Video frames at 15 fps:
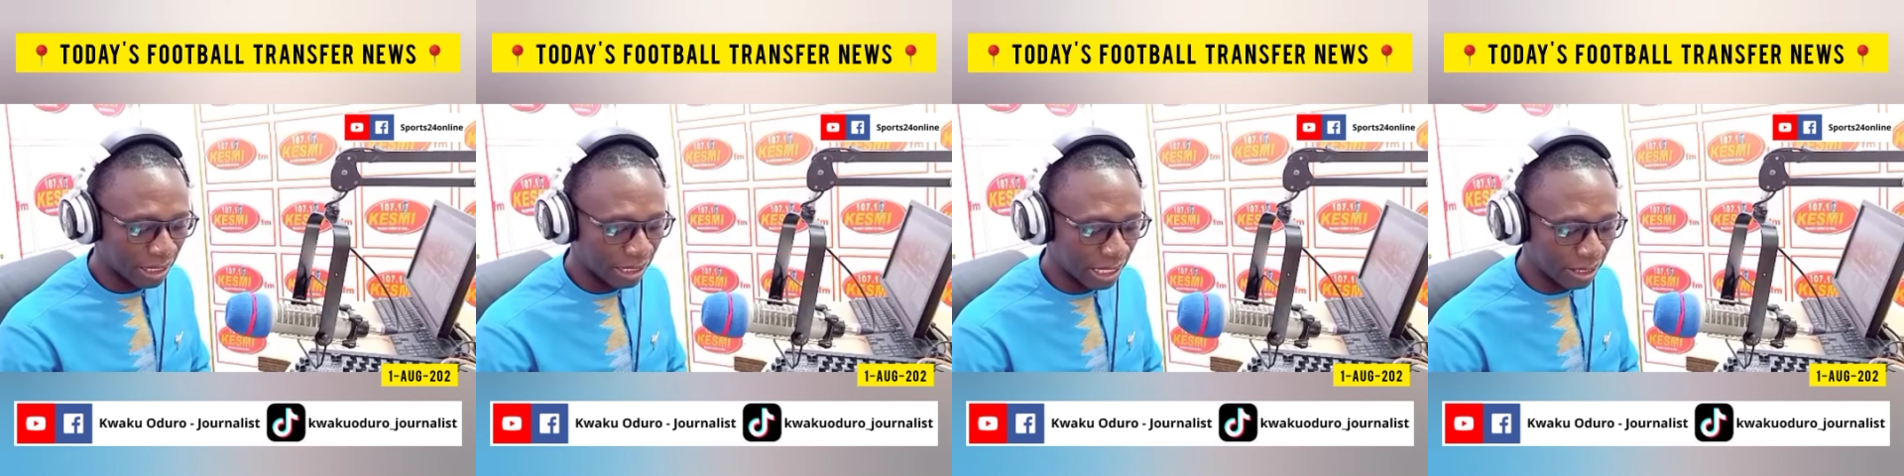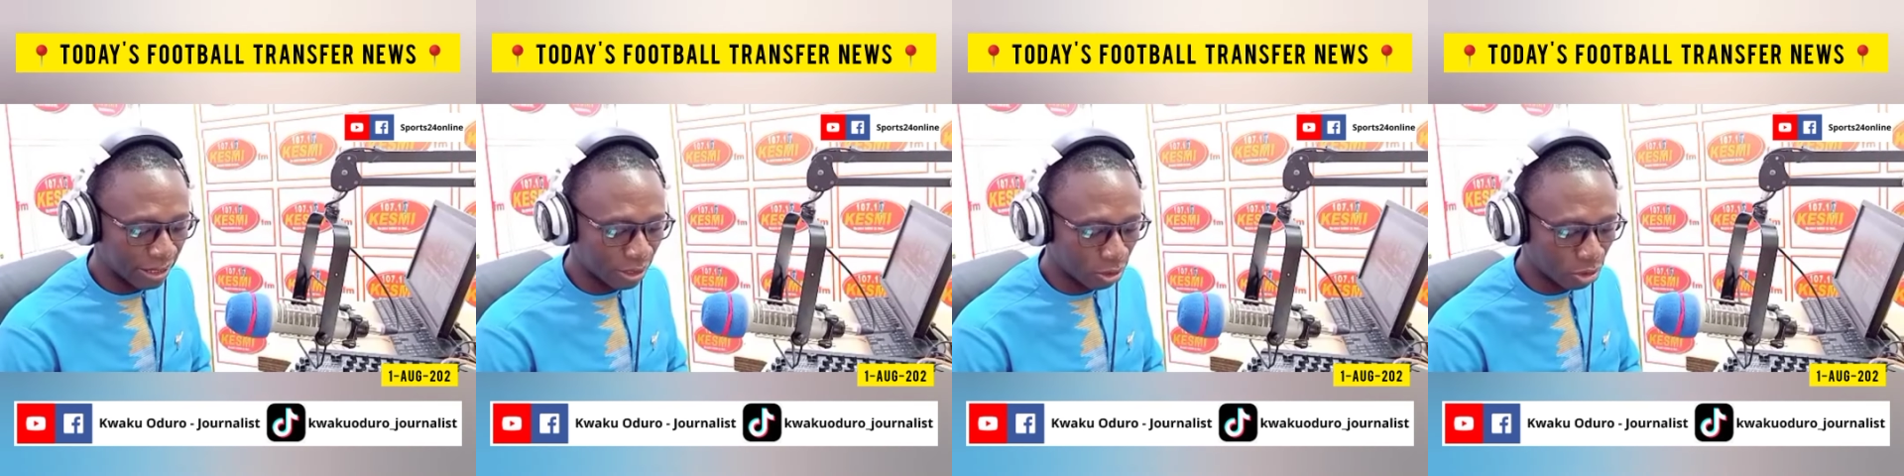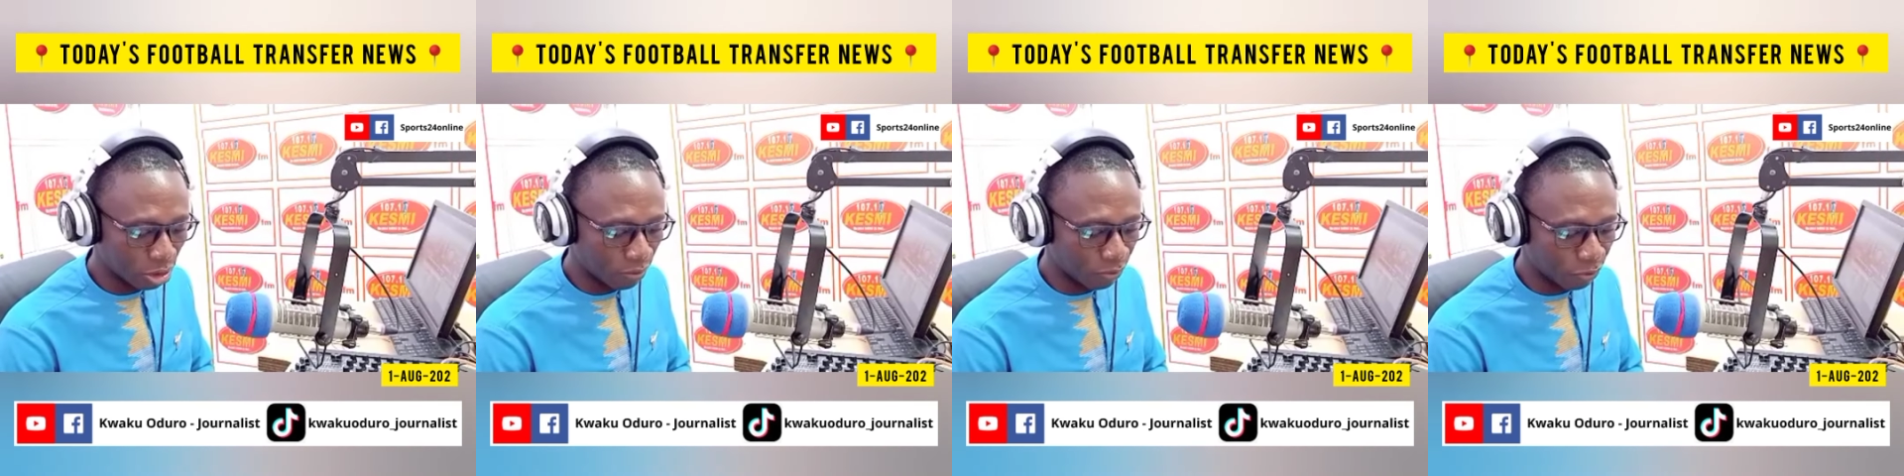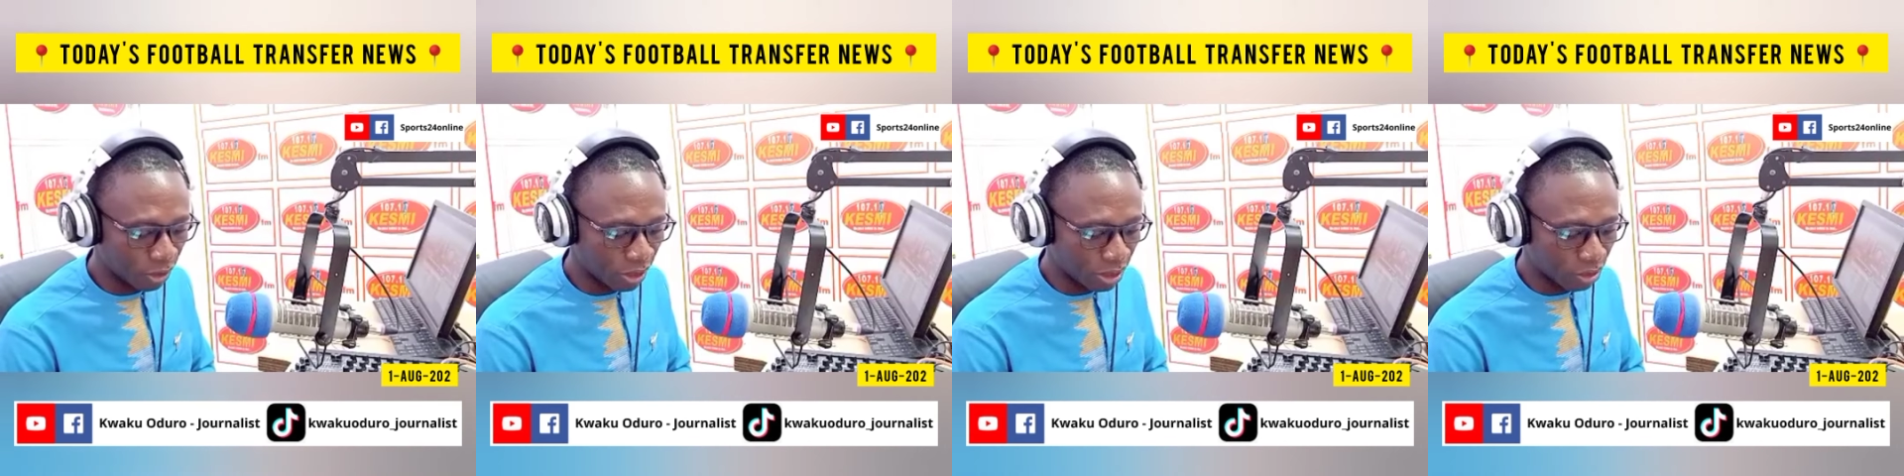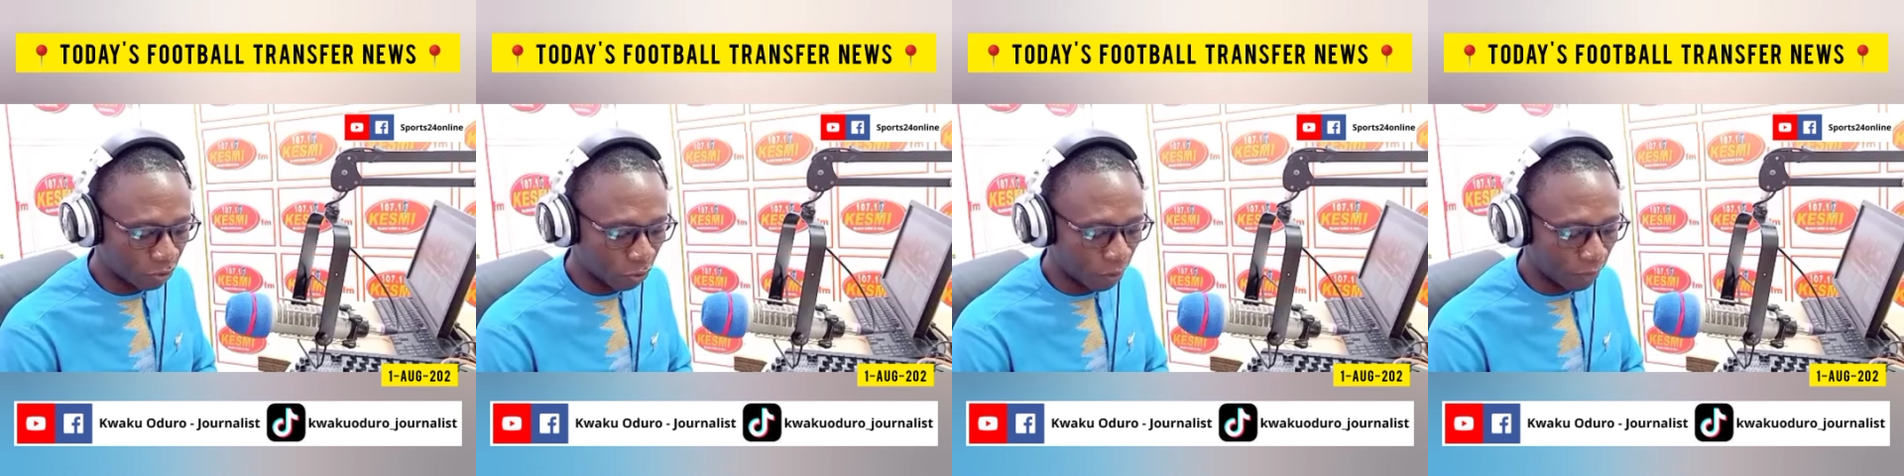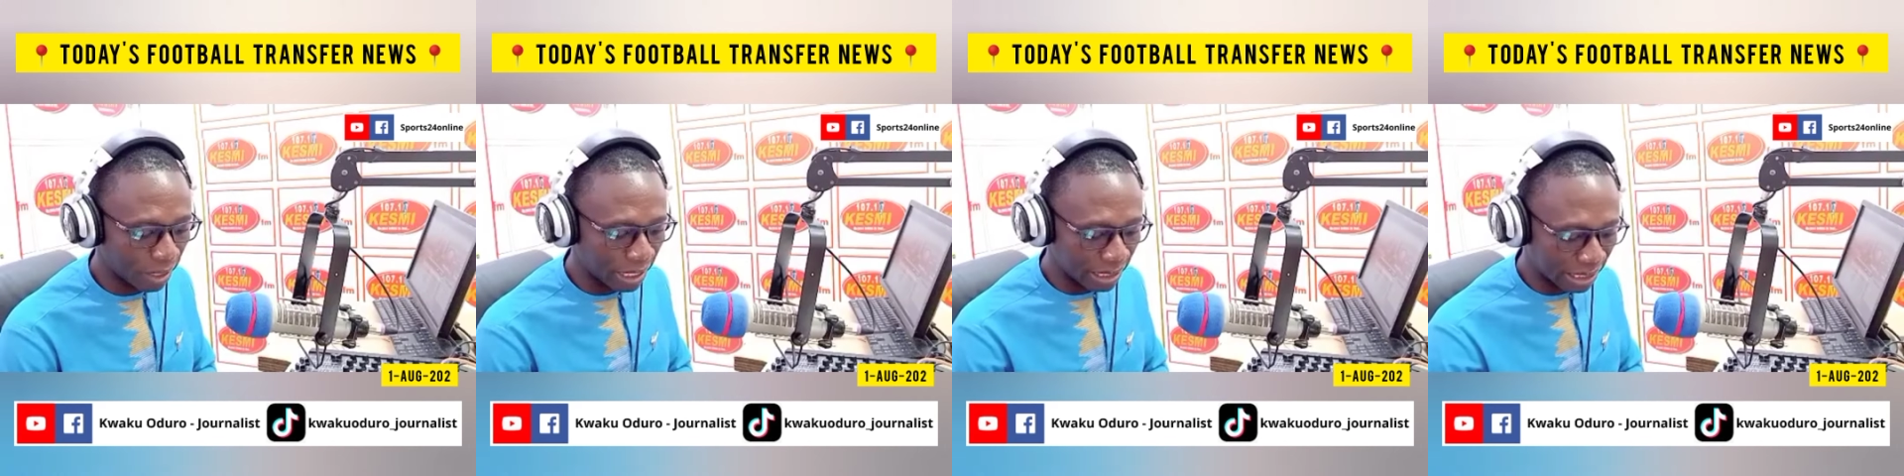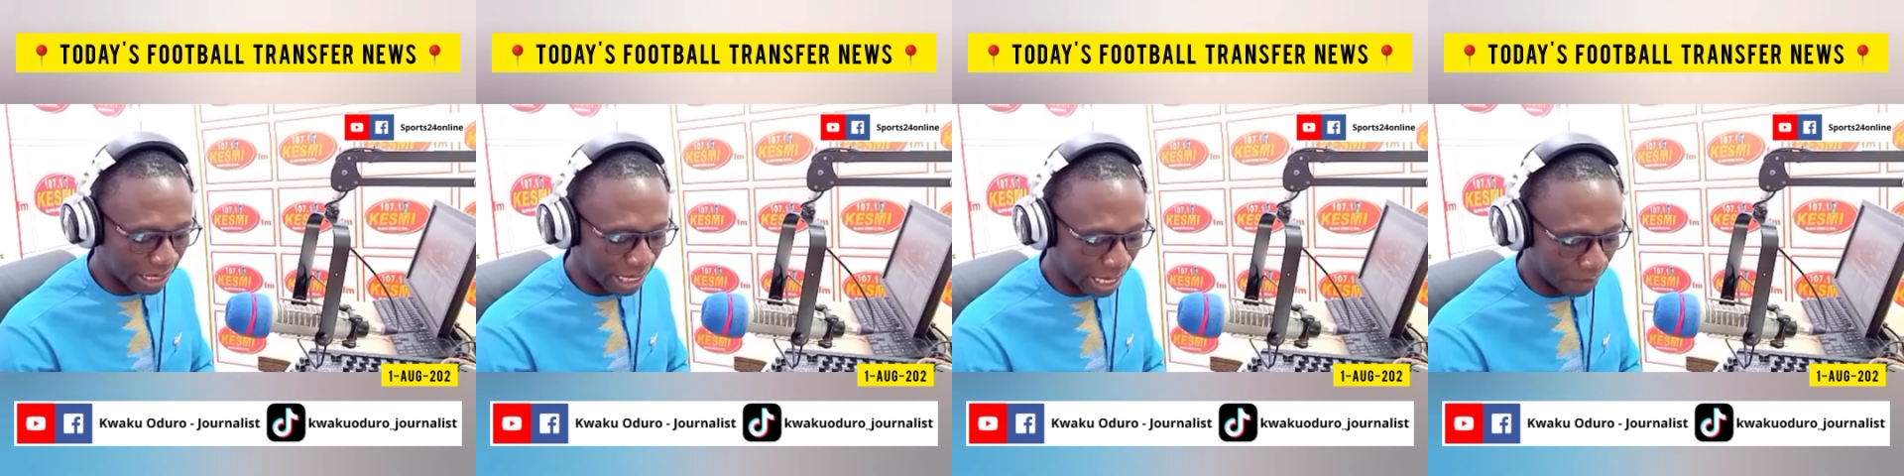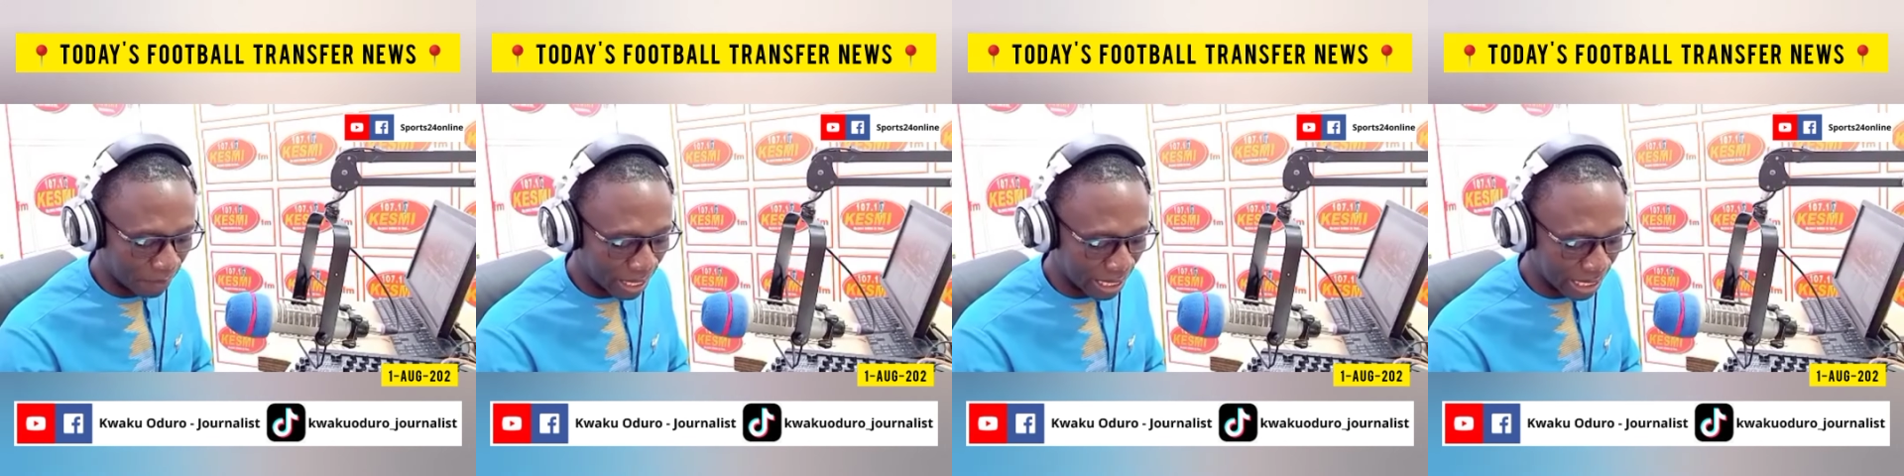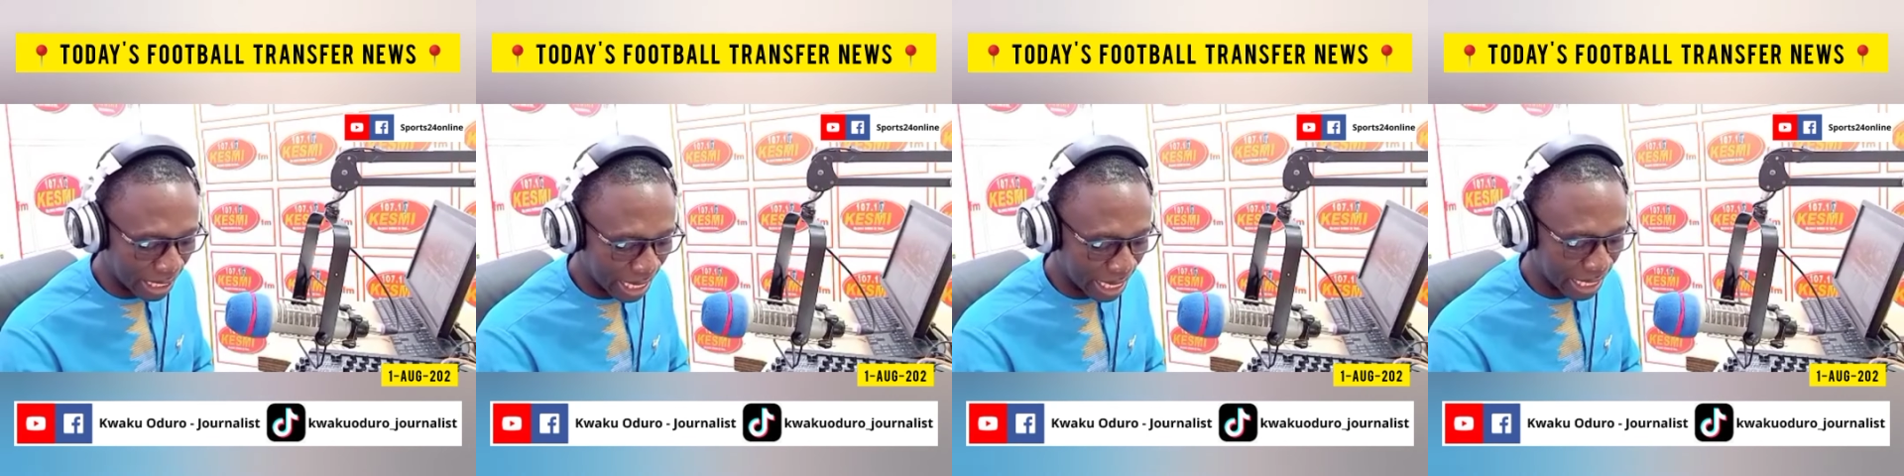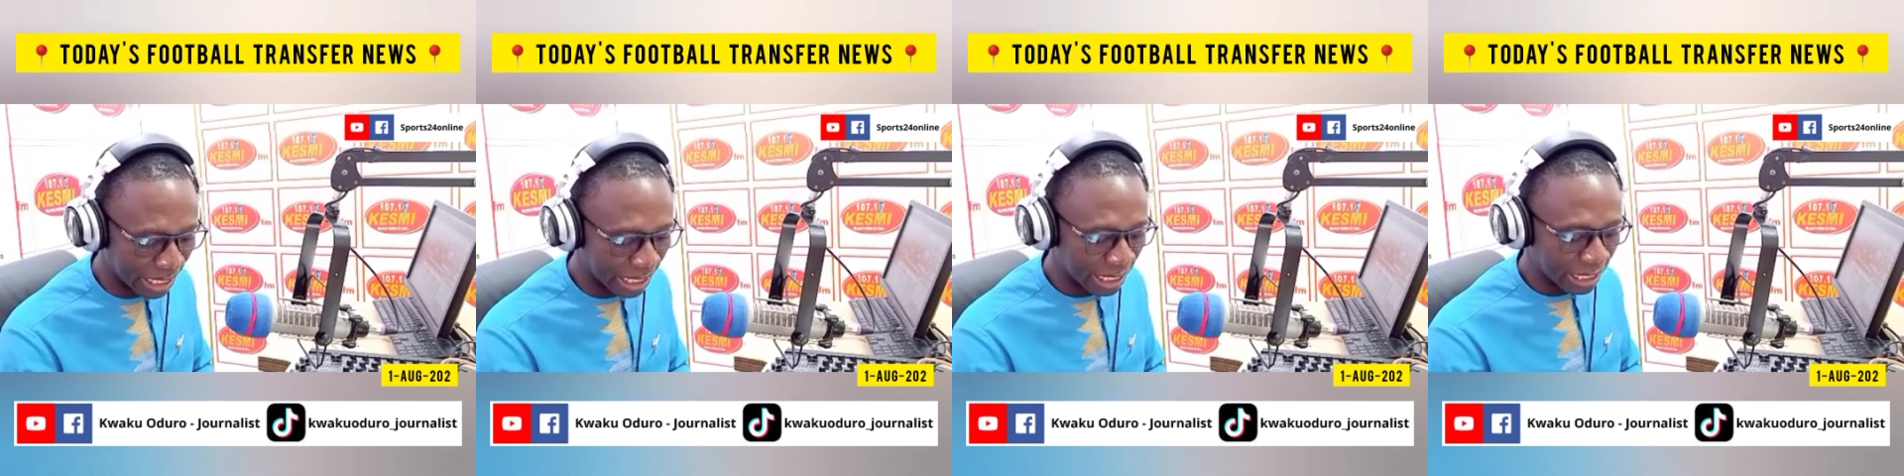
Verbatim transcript: Denzel Dumfries from Inter Milan.